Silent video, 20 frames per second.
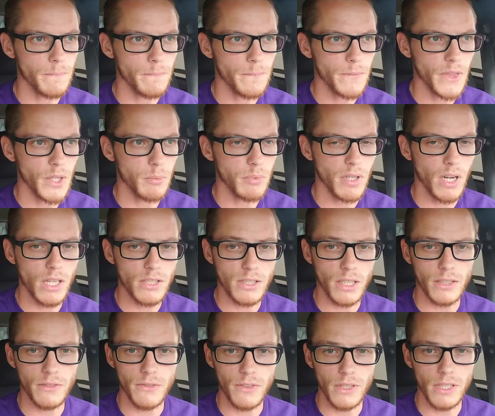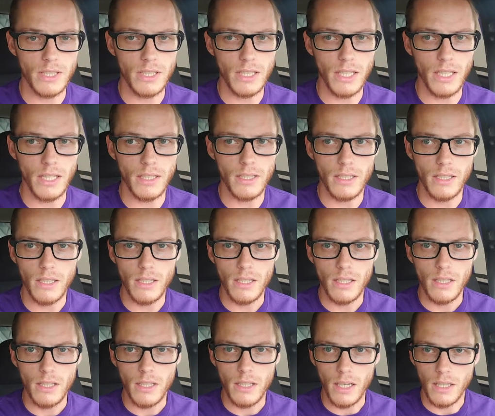the project for the day.
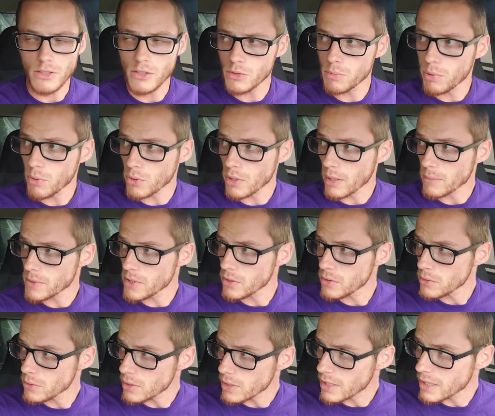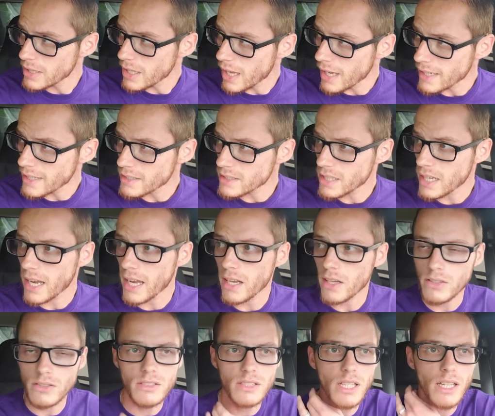I just pulled up to a client's
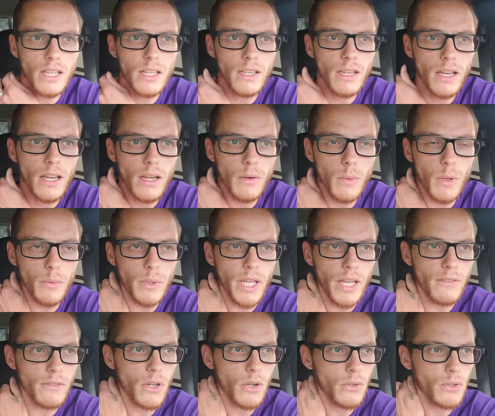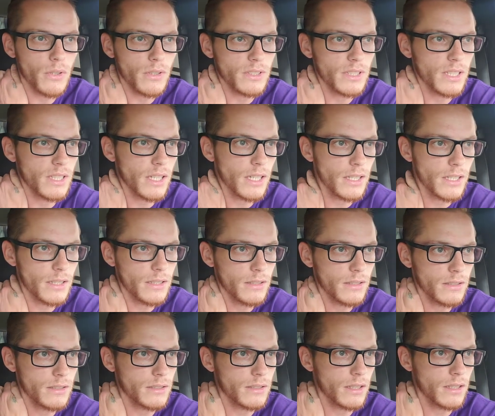house, and what we have going on today
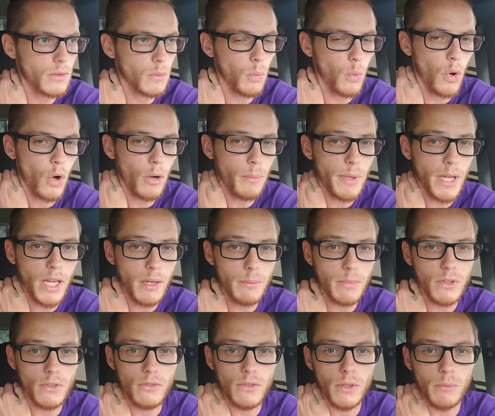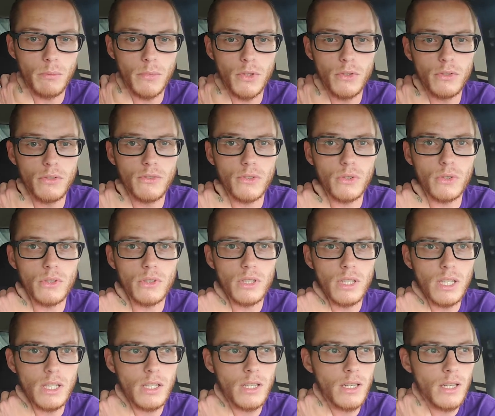is a wallpaper removal.
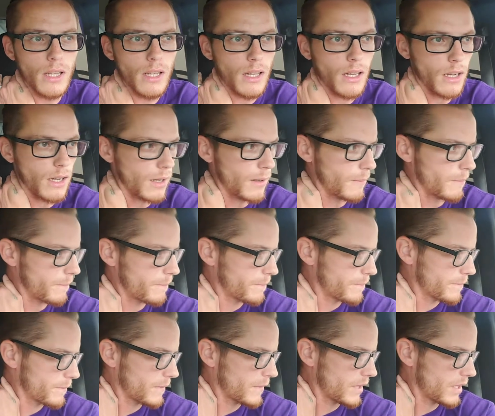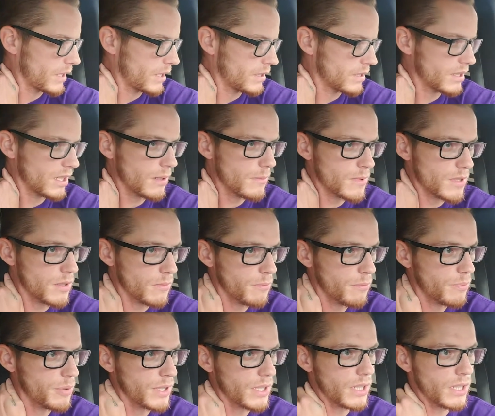It seems to
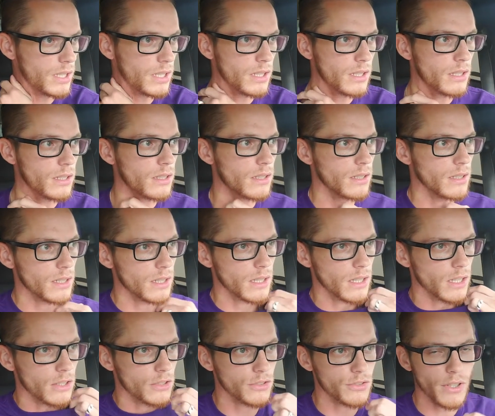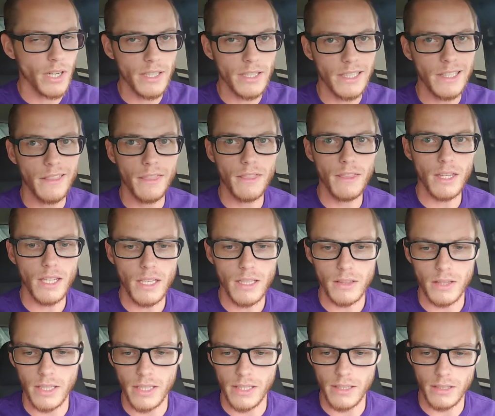be a trending
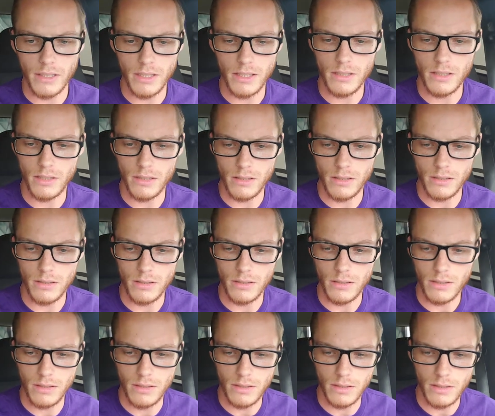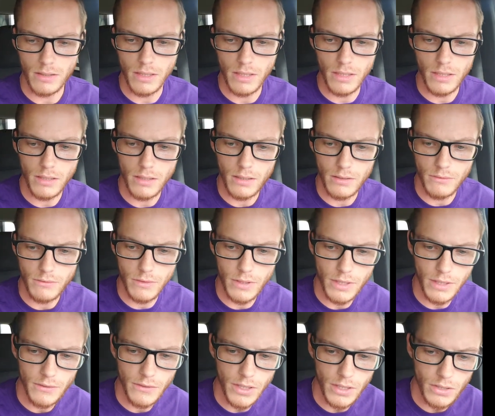thing lately to get
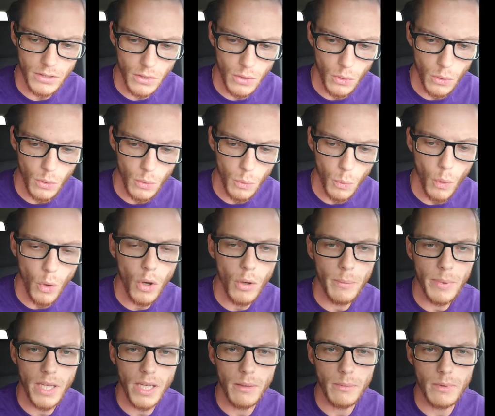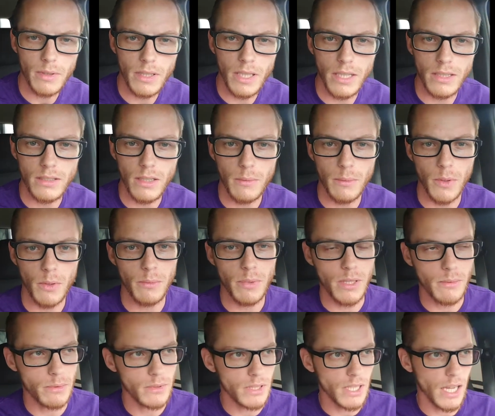rid of this old wallpaper that's up on
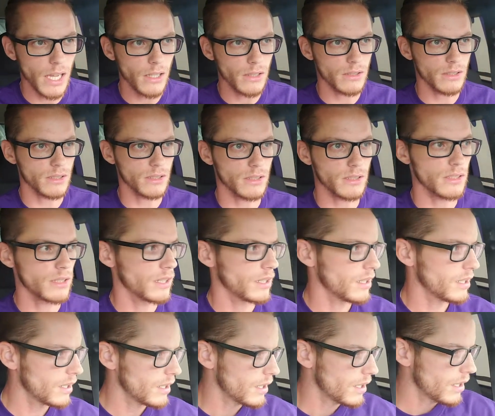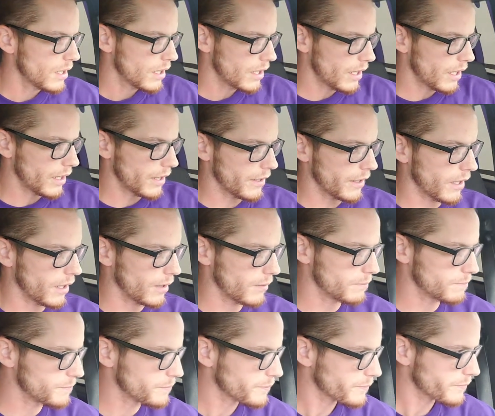people's houses, and
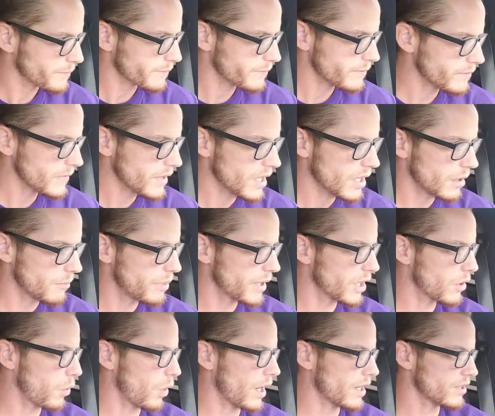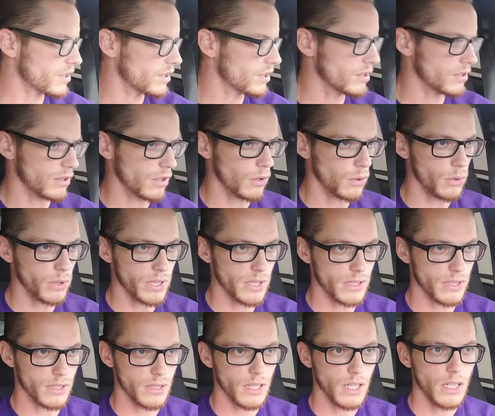a big question is
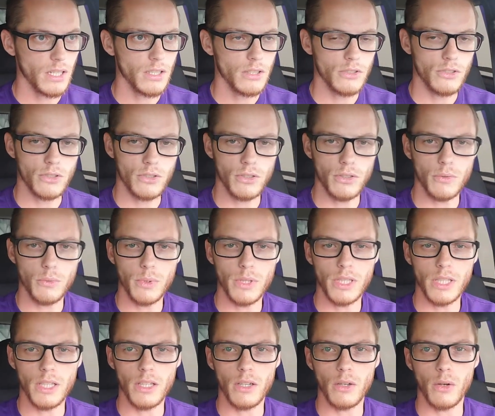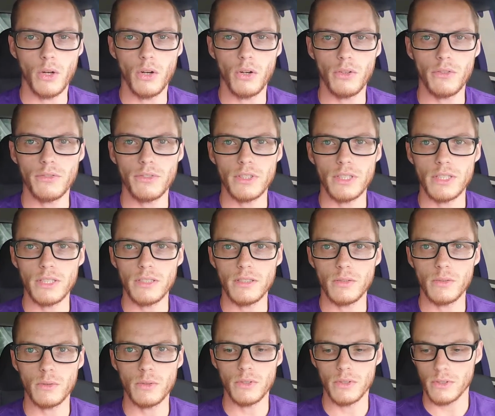always, should we go over it
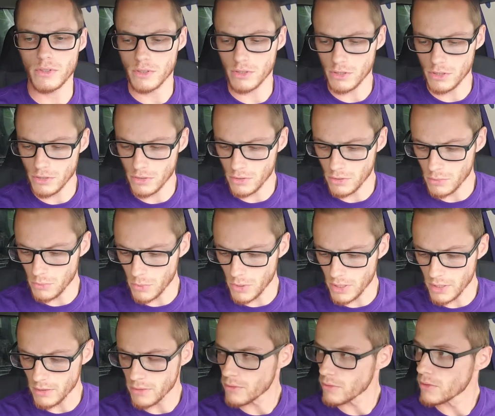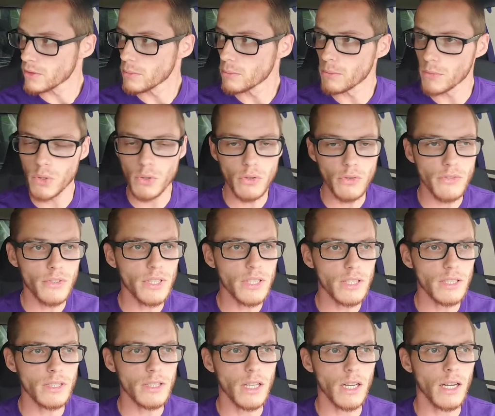or should we remove
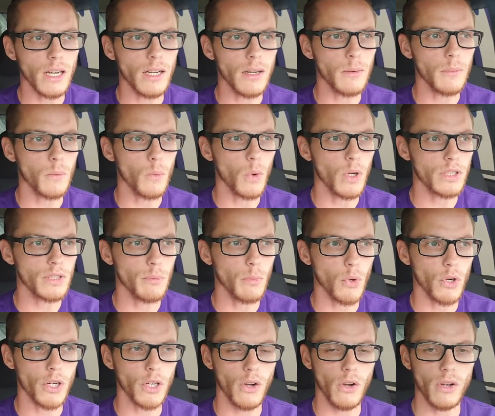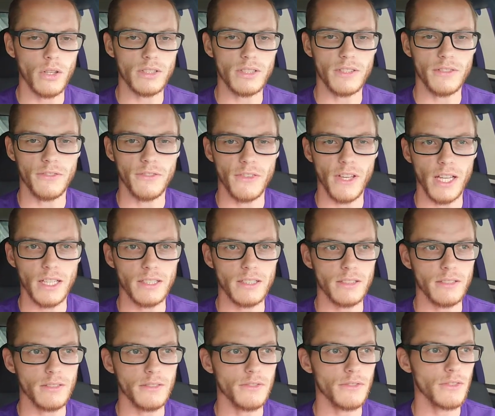it? What's more cost
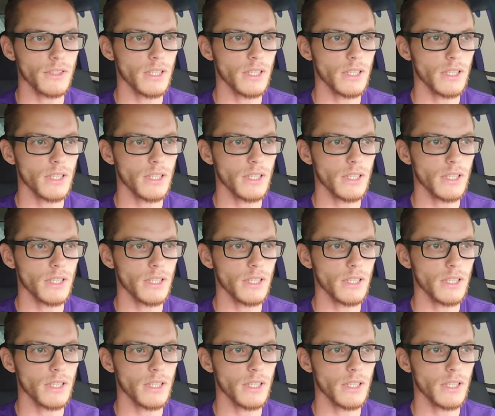effective?